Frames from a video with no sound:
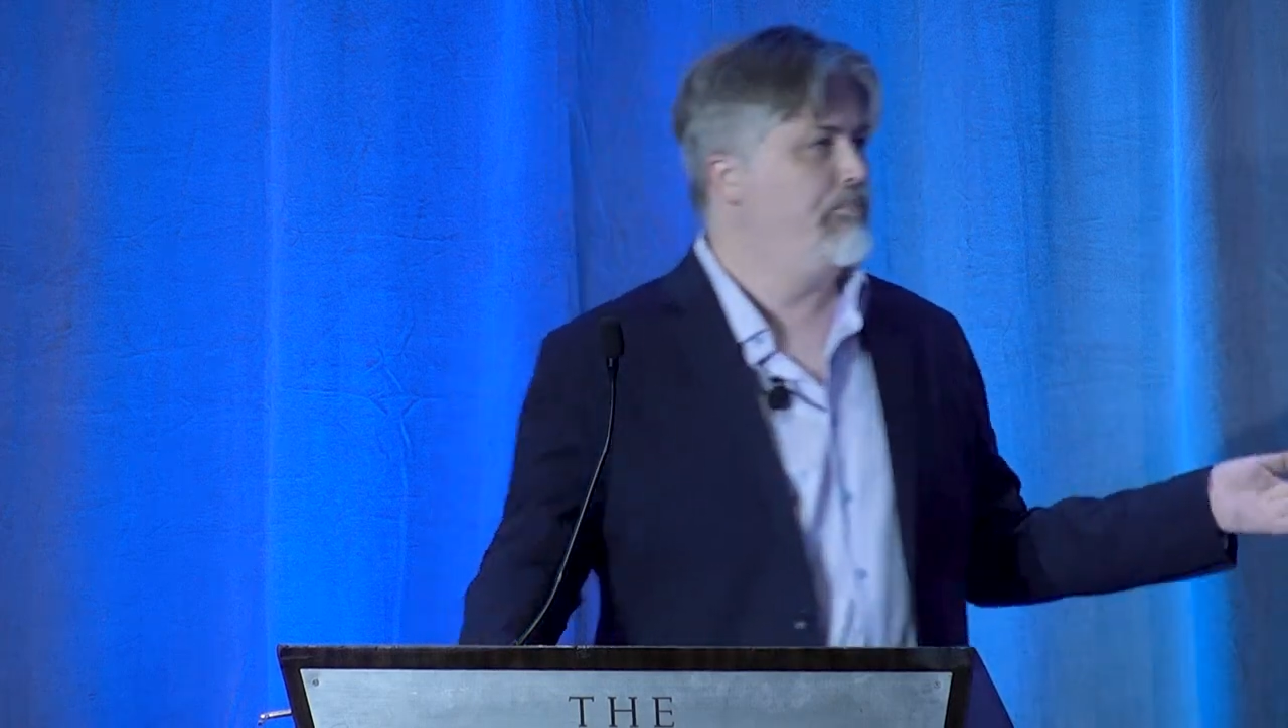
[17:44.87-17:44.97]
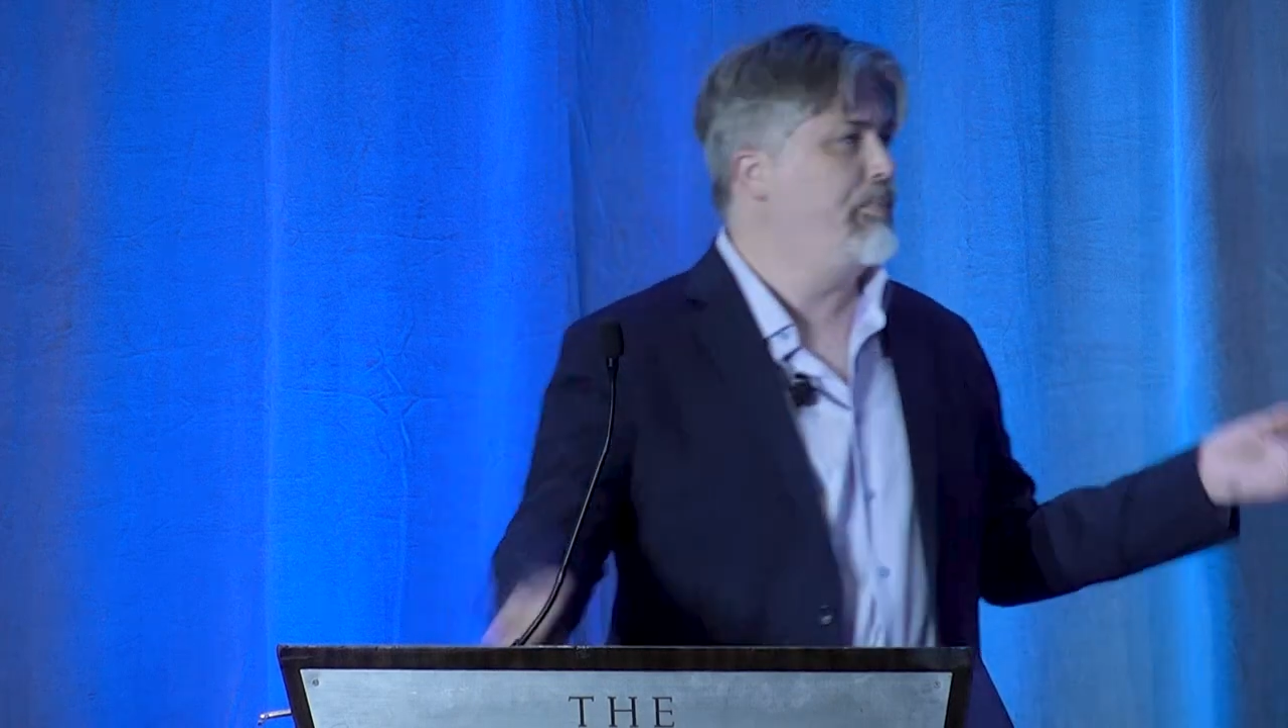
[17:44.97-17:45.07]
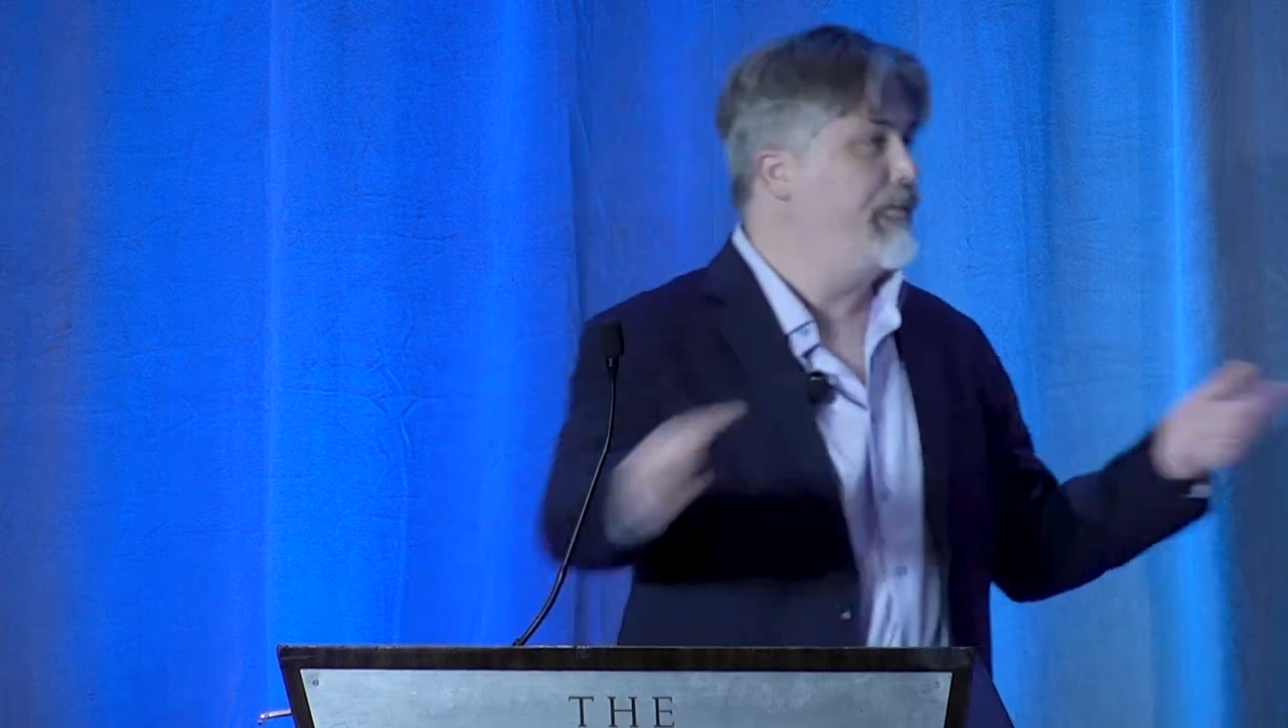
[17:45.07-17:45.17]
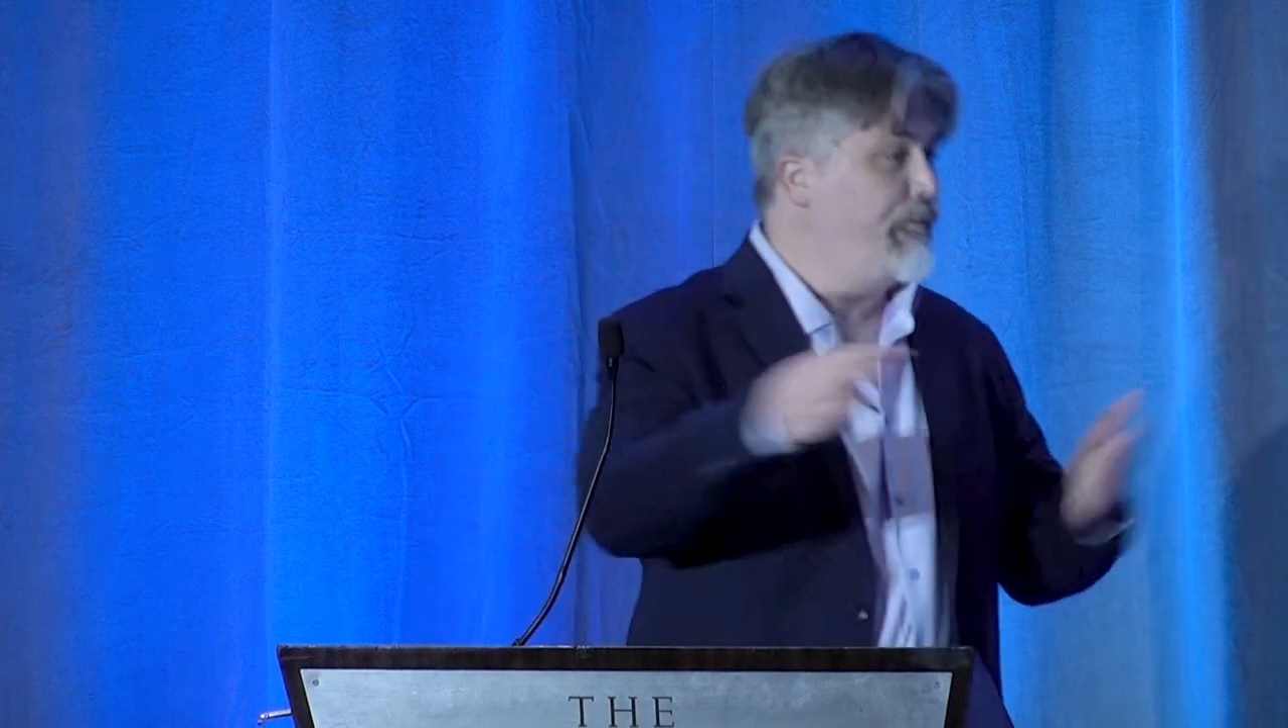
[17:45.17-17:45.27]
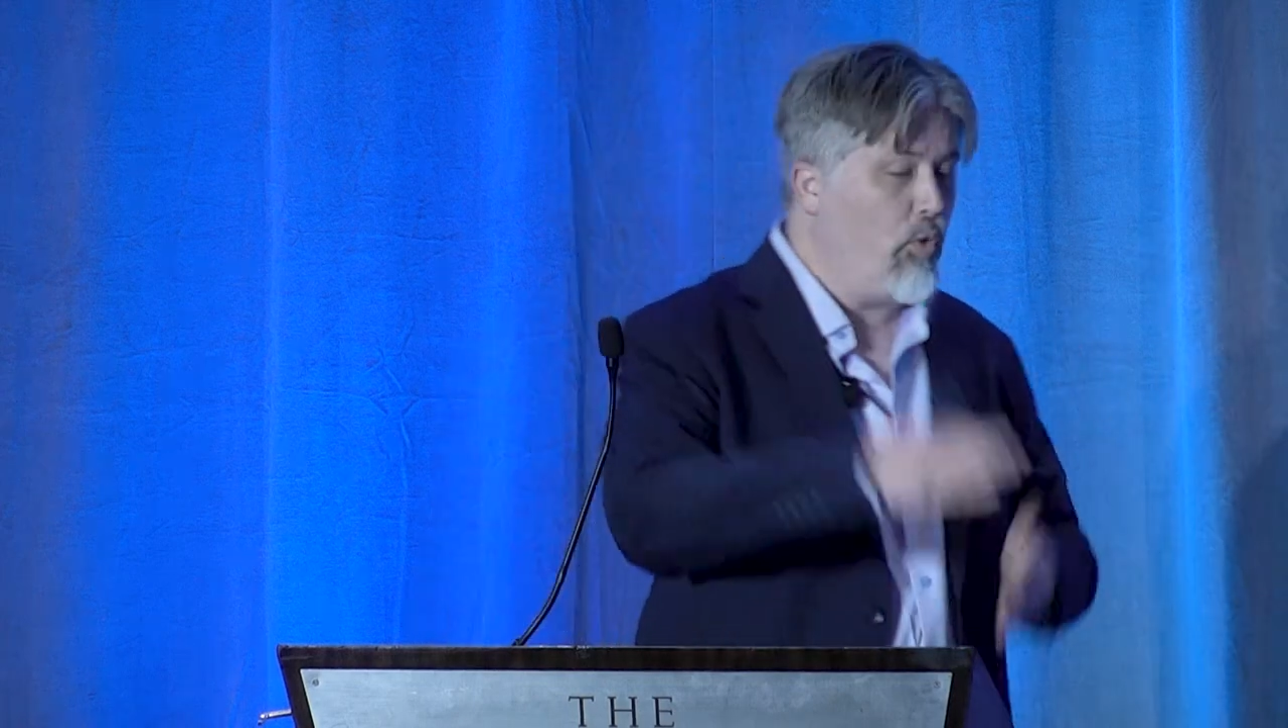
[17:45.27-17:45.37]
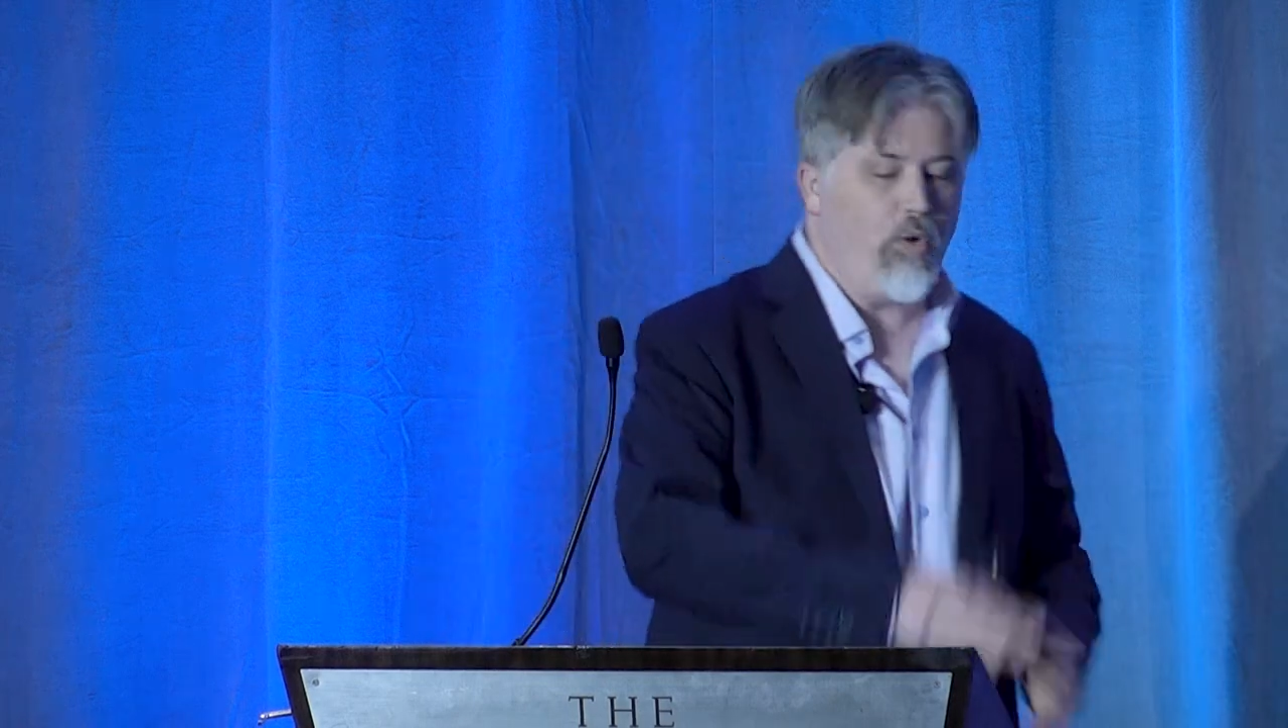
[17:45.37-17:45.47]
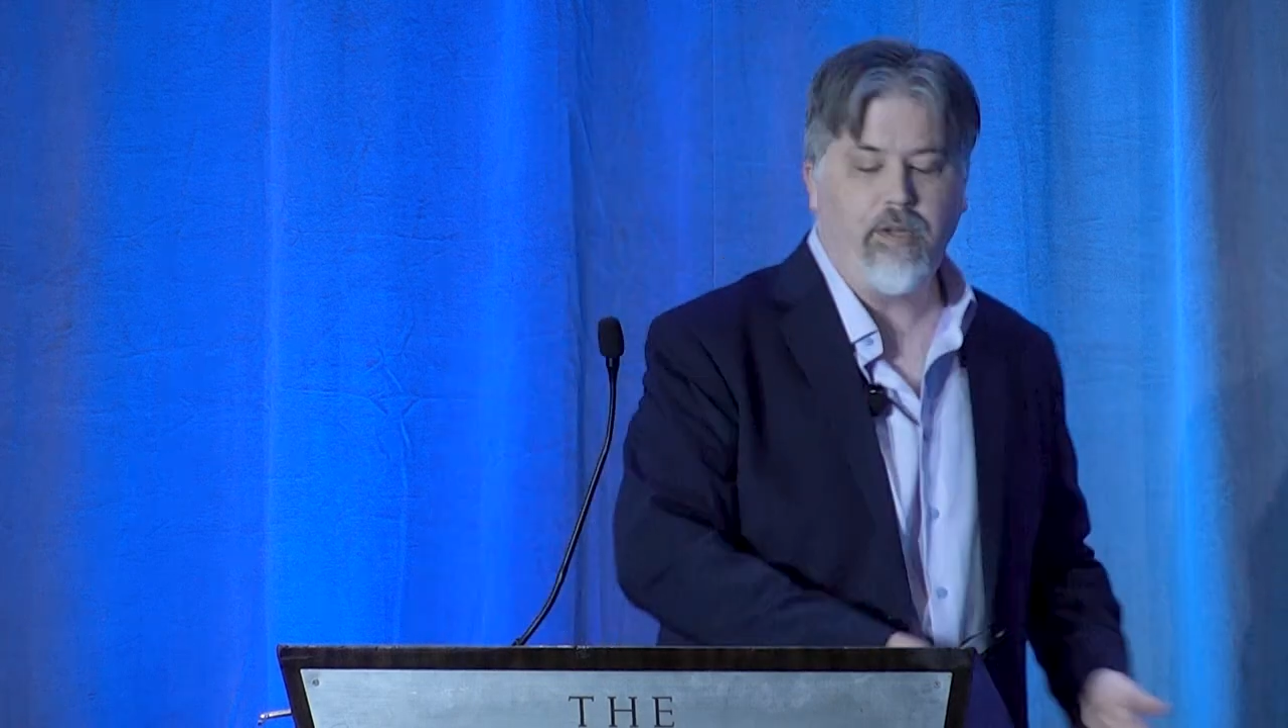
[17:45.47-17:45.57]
before